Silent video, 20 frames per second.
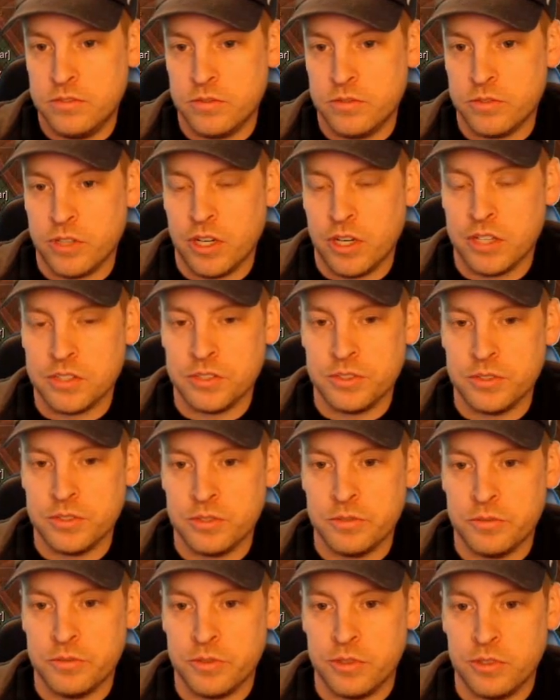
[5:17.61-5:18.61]
Frost or
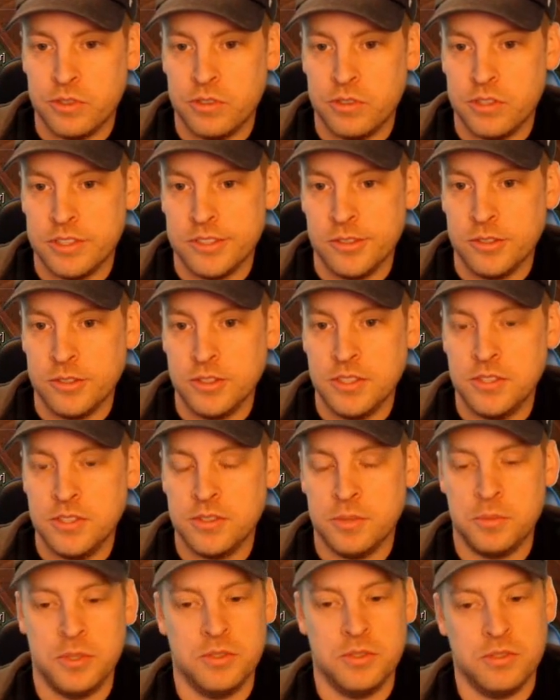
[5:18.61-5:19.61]
for Unholy,
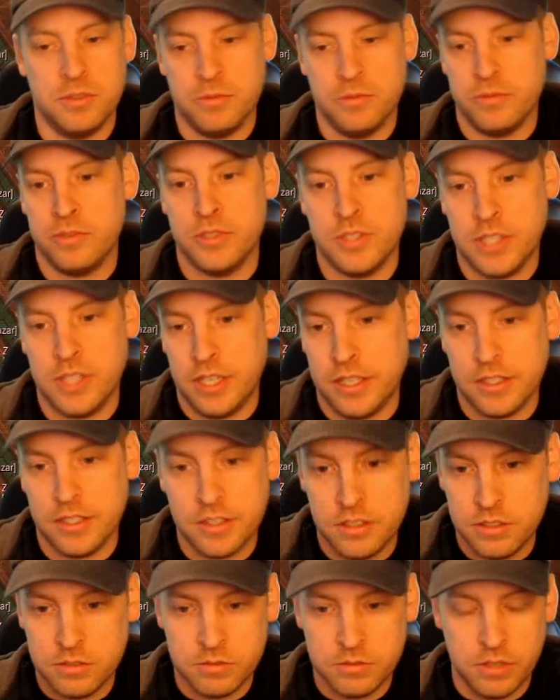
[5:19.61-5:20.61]
so I'm using them for
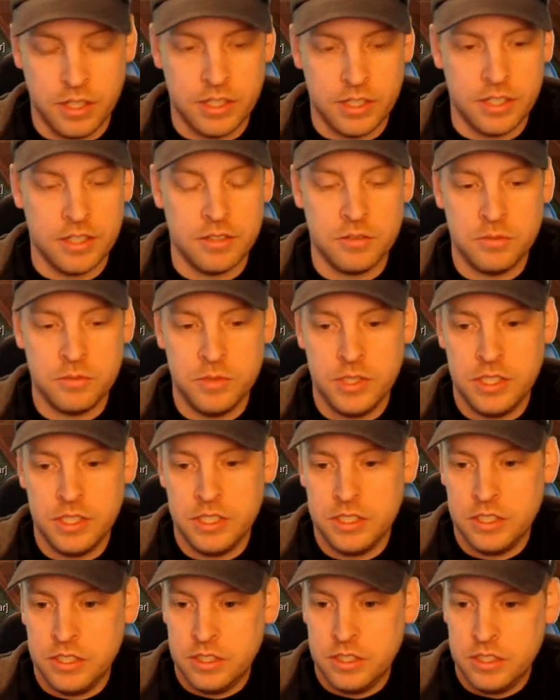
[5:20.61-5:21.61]
tank right now.
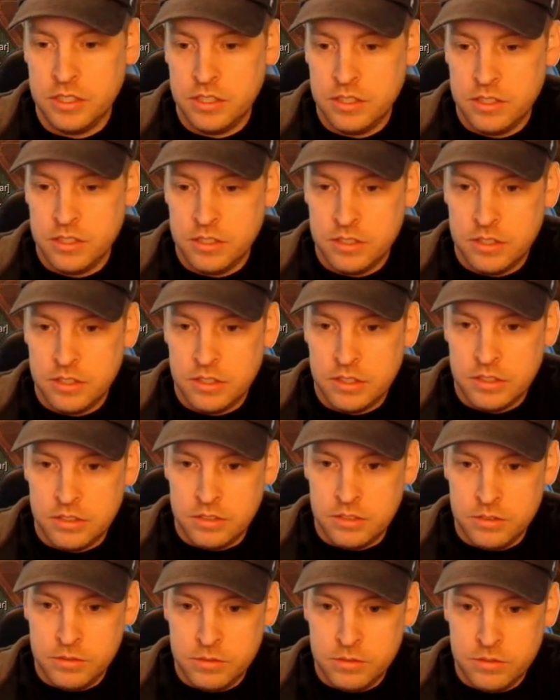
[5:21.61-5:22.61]

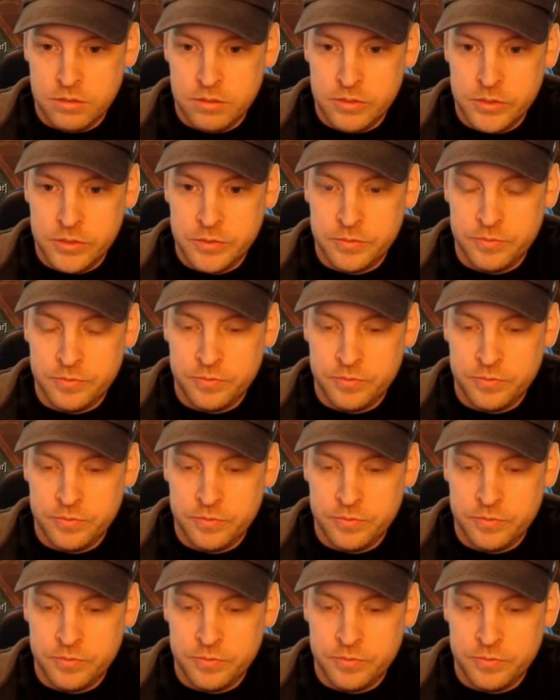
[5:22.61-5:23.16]
Alright.